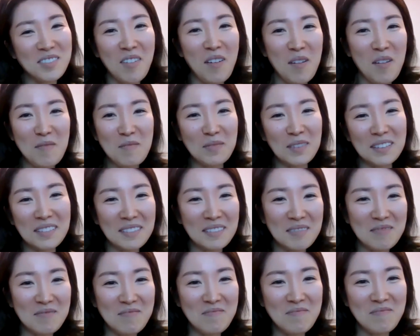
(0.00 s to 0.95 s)
too humble,
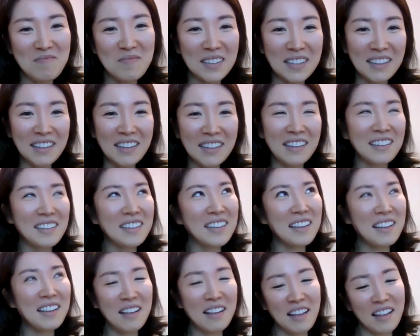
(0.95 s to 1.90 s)
but
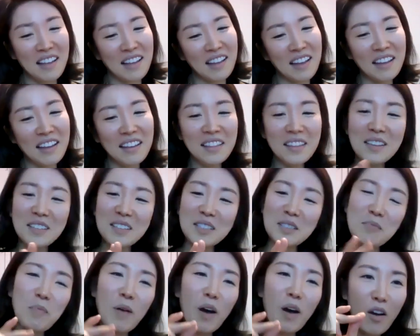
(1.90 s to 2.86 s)
I think
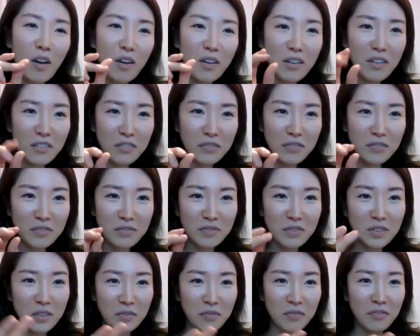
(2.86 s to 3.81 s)
it's part of
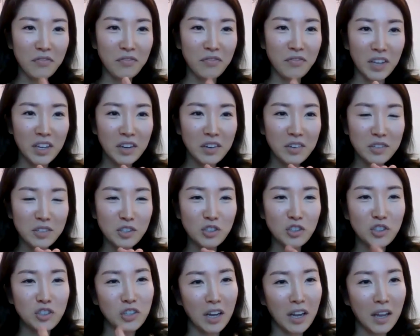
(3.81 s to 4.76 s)
the finger
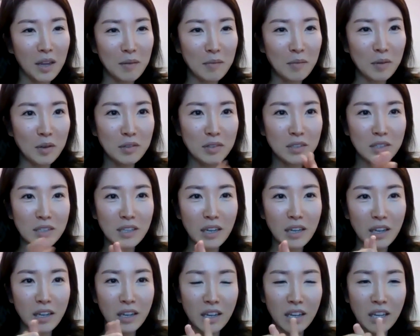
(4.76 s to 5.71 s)
shape because
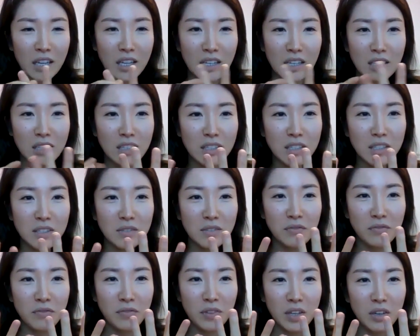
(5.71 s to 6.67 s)
like his
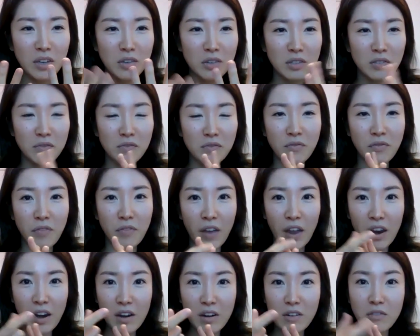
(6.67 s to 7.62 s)
fingers
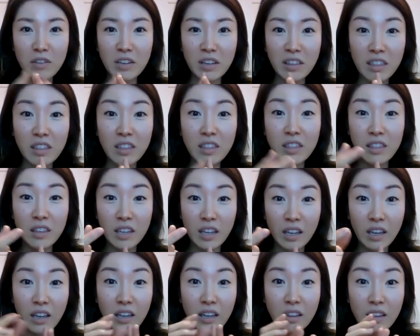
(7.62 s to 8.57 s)
very
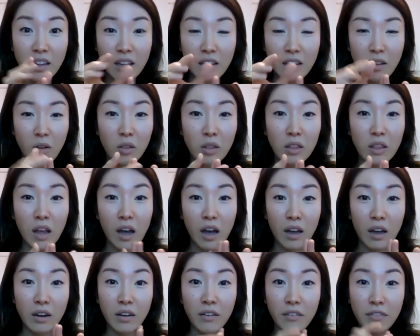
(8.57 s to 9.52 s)
thick and then a
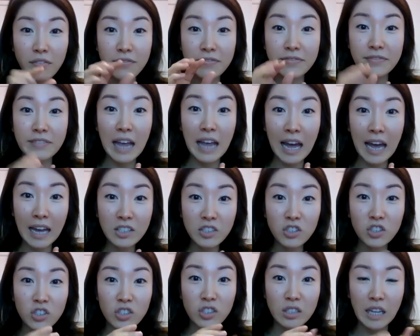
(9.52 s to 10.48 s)
lot of
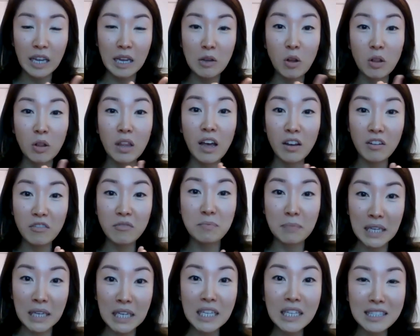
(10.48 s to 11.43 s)
flesh, like a lot of
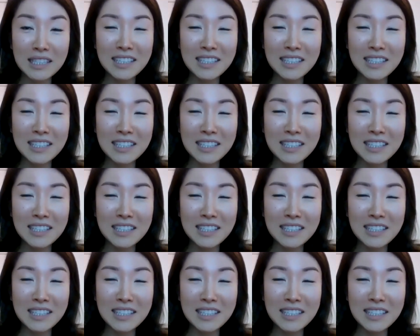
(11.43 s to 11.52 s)
meat.